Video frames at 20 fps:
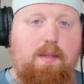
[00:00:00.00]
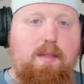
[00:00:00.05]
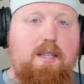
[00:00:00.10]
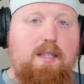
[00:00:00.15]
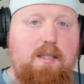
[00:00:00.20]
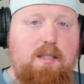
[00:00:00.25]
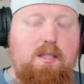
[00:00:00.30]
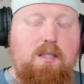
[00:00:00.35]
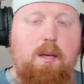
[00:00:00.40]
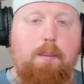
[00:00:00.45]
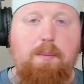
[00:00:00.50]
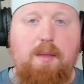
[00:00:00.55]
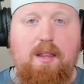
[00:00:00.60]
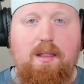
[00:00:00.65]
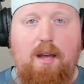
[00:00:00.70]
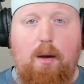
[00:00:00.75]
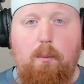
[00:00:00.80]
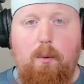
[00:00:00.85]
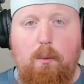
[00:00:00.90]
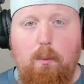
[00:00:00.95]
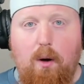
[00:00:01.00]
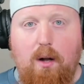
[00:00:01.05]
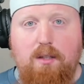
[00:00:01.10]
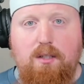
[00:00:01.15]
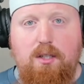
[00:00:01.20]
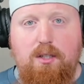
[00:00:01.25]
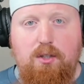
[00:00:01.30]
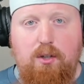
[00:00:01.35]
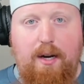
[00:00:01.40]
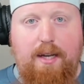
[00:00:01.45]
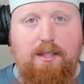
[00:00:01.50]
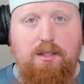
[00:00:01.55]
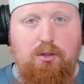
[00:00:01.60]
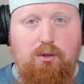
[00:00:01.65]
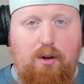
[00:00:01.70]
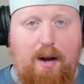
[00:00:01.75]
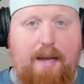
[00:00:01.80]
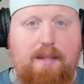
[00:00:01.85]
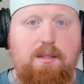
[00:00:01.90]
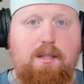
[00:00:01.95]
This is something that we want to change
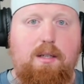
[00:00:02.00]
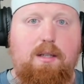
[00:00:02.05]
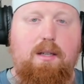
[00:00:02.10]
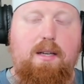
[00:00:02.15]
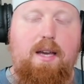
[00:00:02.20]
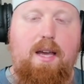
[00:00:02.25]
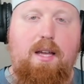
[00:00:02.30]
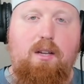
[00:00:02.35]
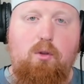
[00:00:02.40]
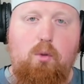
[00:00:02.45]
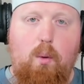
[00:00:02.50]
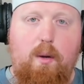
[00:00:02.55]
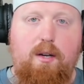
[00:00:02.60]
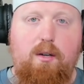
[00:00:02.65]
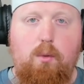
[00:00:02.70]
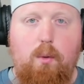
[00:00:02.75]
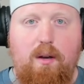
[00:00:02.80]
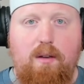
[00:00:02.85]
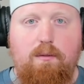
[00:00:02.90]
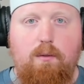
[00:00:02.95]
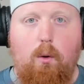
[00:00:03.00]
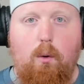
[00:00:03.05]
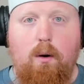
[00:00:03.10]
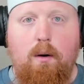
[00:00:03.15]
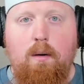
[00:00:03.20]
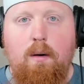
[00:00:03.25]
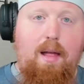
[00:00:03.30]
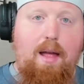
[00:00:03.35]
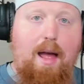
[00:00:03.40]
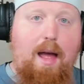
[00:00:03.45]
drastically in 2024.